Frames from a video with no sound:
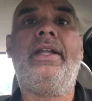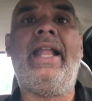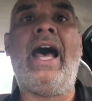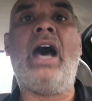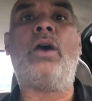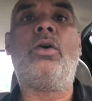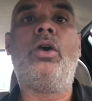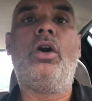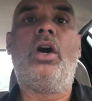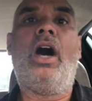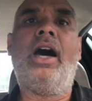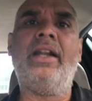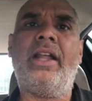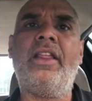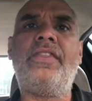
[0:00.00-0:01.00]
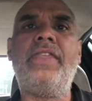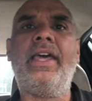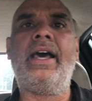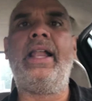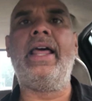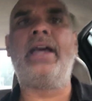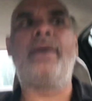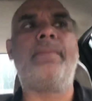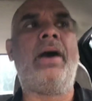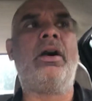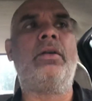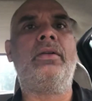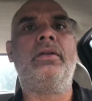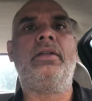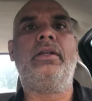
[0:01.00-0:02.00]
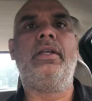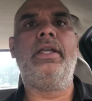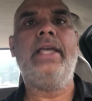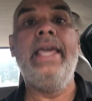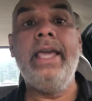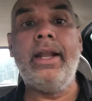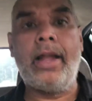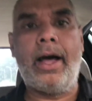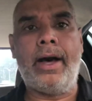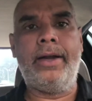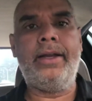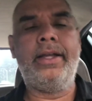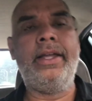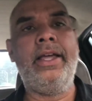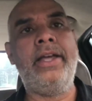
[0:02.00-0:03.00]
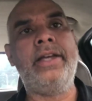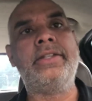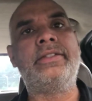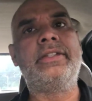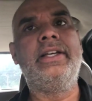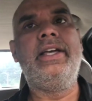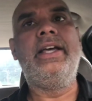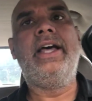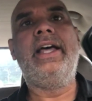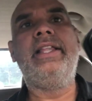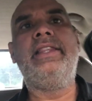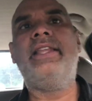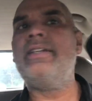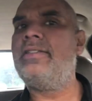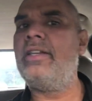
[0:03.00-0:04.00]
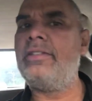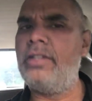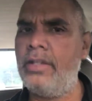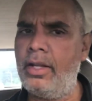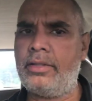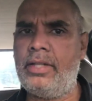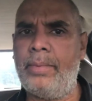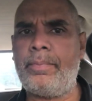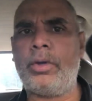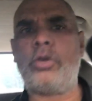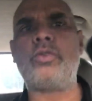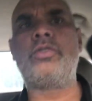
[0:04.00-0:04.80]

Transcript: Now, another thing I like about Elon is this isn't your typical